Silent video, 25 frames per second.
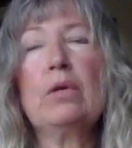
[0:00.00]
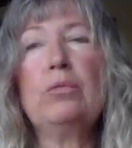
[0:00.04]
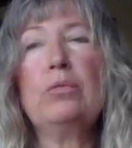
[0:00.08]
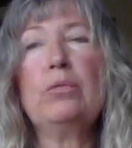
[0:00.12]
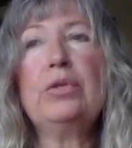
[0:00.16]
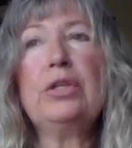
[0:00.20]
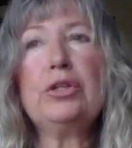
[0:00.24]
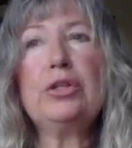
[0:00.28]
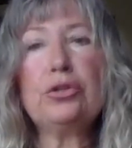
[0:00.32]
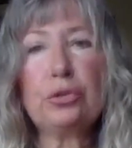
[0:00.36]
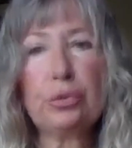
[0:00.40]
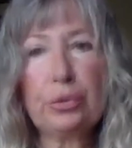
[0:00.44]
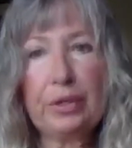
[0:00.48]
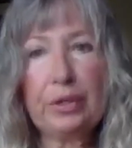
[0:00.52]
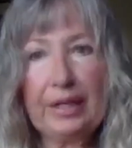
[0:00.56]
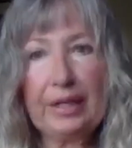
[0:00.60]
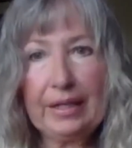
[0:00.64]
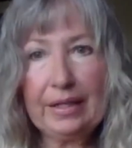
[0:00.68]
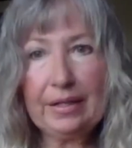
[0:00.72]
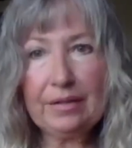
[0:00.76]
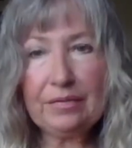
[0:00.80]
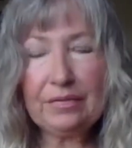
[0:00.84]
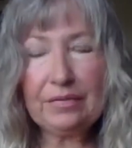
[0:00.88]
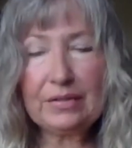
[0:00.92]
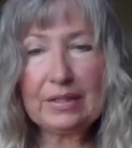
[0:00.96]

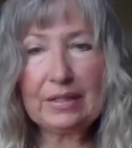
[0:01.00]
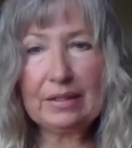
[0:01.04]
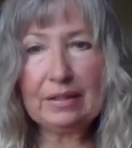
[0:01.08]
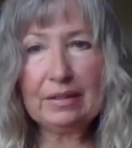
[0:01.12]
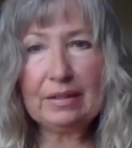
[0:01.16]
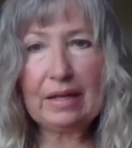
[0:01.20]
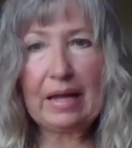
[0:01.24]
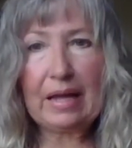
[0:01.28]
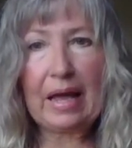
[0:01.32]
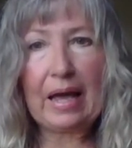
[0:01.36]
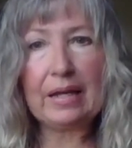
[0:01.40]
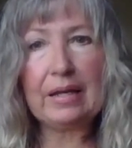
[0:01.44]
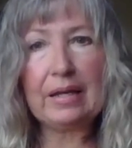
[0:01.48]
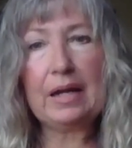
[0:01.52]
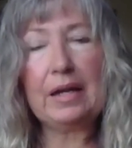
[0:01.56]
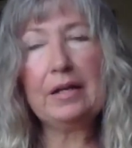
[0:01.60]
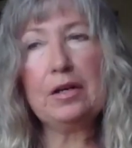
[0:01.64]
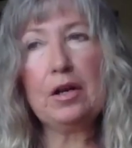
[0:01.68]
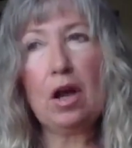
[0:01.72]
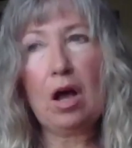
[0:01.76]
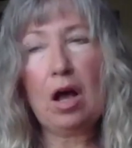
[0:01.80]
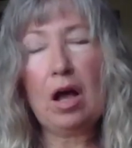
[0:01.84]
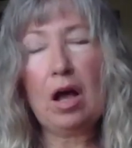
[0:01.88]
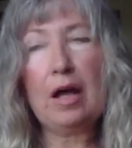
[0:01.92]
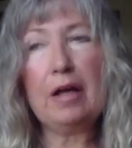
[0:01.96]
retrieved had I
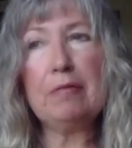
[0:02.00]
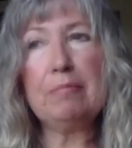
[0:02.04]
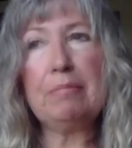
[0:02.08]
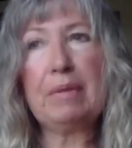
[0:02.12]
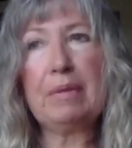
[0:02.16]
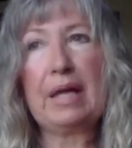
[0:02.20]
not